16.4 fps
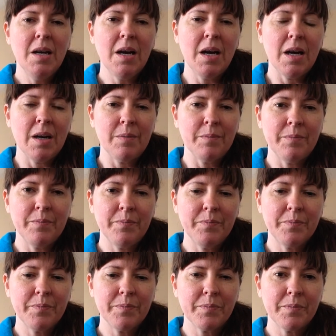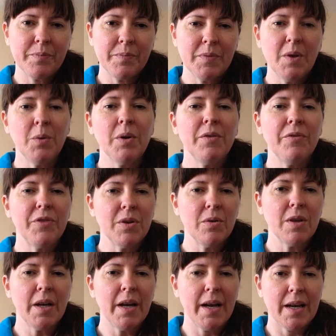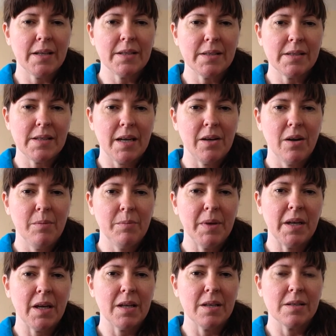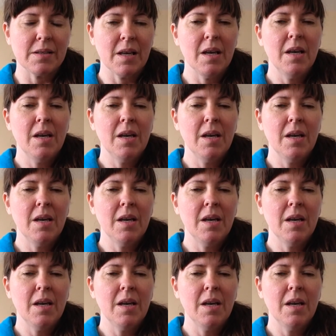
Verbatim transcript: Um, there were a few that I had to stay on because